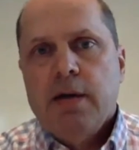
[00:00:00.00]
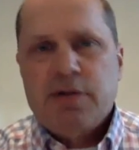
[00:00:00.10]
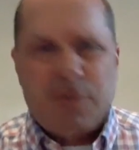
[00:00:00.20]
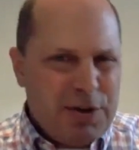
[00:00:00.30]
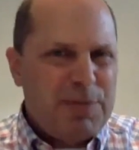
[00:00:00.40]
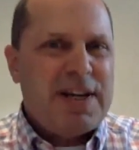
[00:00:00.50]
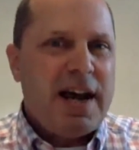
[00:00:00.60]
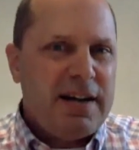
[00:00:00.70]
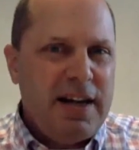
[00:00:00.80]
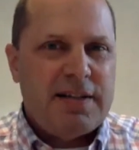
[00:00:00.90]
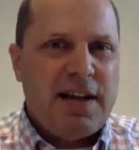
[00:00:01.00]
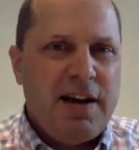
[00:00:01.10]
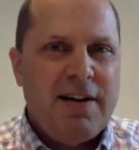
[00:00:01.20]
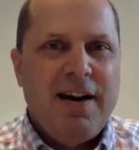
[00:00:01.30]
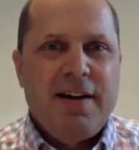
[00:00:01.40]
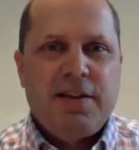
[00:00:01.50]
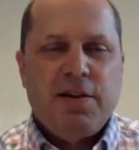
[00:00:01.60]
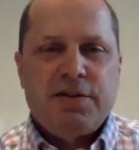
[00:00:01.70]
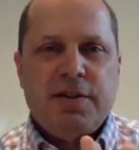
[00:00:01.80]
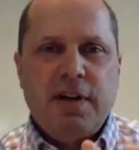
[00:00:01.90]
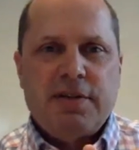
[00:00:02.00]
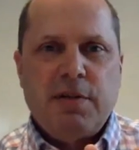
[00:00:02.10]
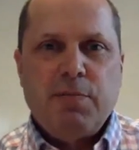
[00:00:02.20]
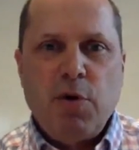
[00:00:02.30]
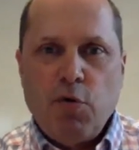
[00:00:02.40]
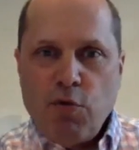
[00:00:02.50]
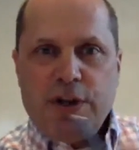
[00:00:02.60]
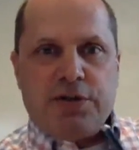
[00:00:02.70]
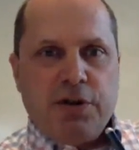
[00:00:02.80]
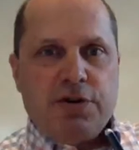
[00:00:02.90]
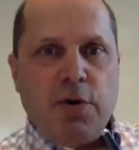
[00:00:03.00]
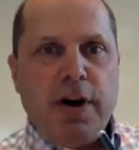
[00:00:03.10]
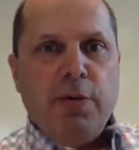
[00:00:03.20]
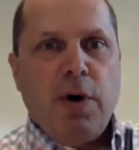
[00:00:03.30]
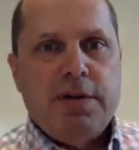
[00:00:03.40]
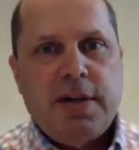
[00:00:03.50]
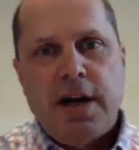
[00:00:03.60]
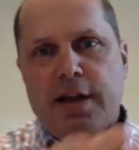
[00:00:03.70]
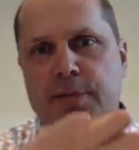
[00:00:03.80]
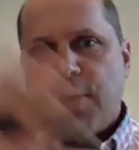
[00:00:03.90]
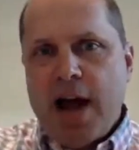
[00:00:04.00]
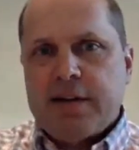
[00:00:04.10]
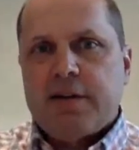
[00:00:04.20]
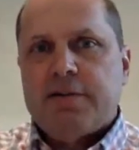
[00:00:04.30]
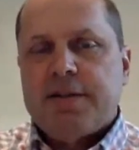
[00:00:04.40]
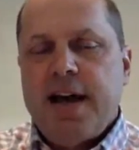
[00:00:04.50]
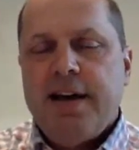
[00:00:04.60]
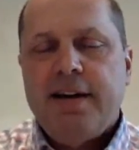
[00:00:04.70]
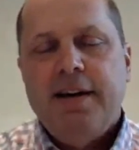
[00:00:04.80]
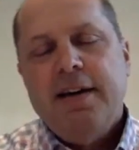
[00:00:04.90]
So there's some techniques there. There's some research-oriented ones, and on the practical side,